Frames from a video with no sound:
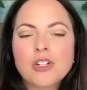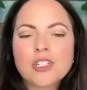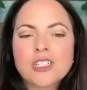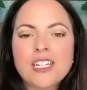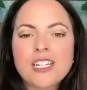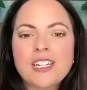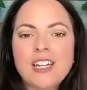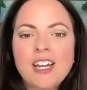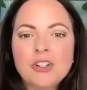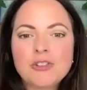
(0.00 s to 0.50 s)

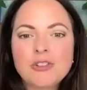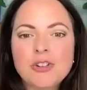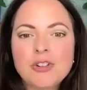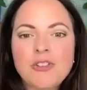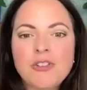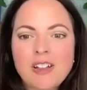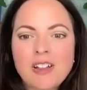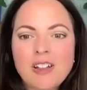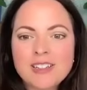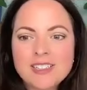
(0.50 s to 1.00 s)

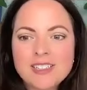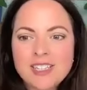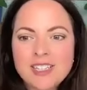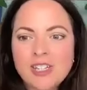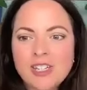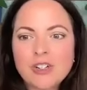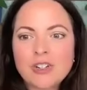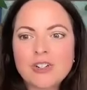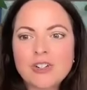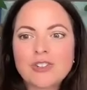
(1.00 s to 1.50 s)
1,300
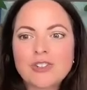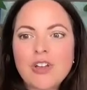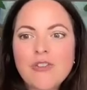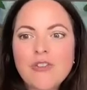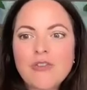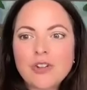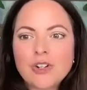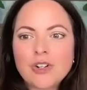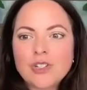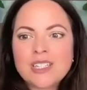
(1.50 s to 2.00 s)
volunteers
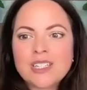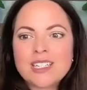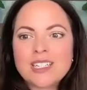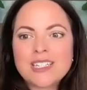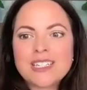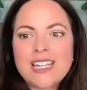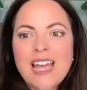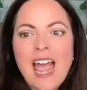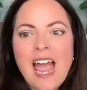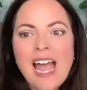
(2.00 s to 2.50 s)

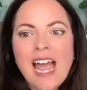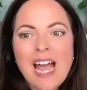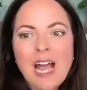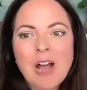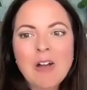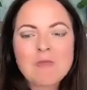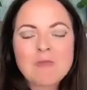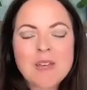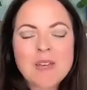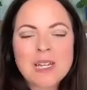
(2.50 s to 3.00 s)
versus
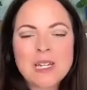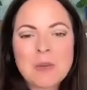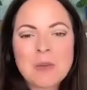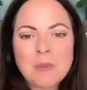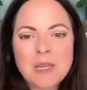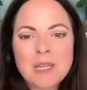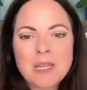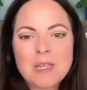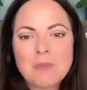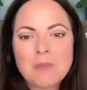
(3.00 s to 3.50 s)
how
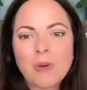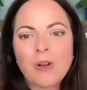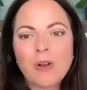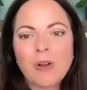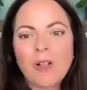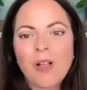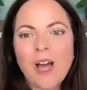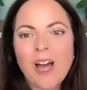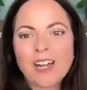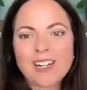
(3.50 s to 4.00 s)
many
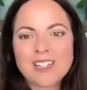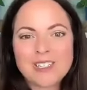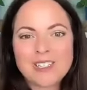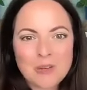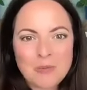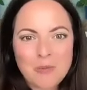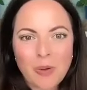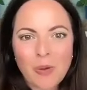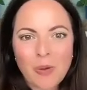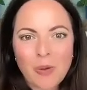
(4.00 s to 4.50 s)
people on a
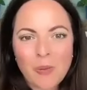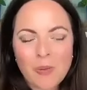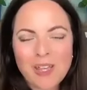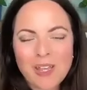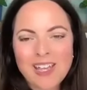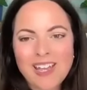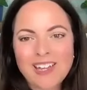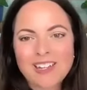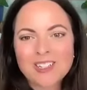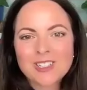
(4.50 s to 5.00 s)
typical
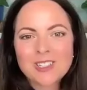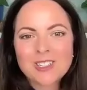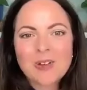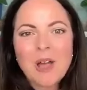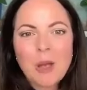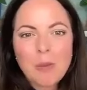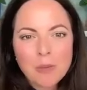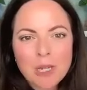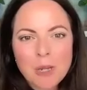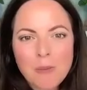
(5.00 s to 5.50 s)
weekend? So,
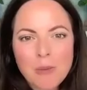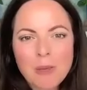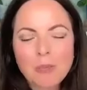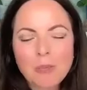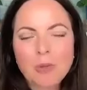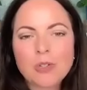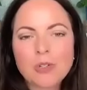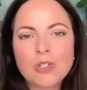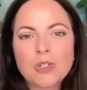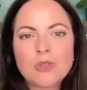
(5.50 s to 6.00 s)
how many
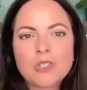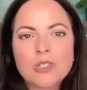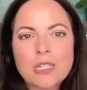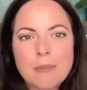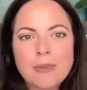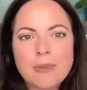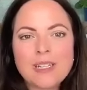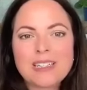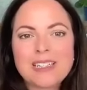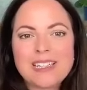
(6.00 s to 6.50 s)
people do you
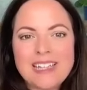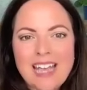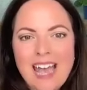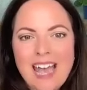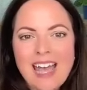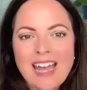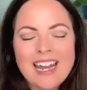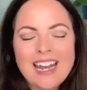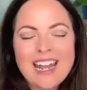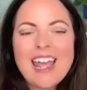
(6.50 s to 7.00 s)
typically
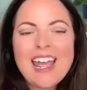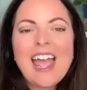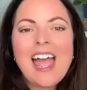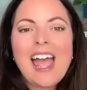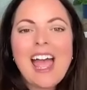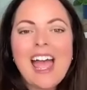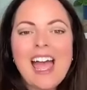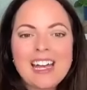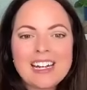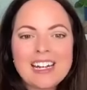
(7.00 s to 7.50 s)
get
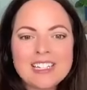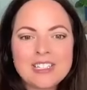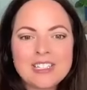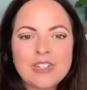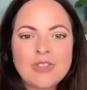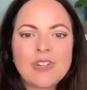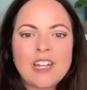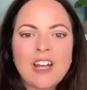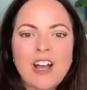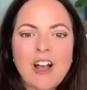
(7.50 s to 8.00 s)
at
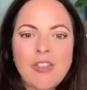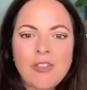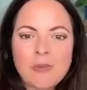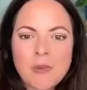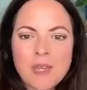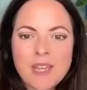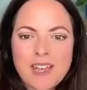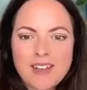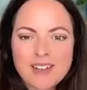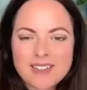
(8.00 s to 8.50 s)
Nativity on the
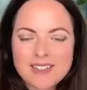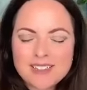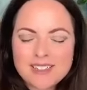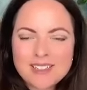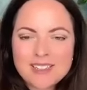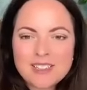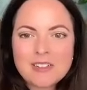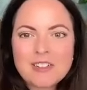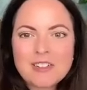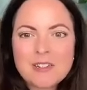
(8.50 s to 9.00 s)

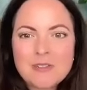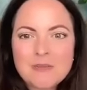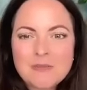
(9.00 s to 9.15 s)
weekends?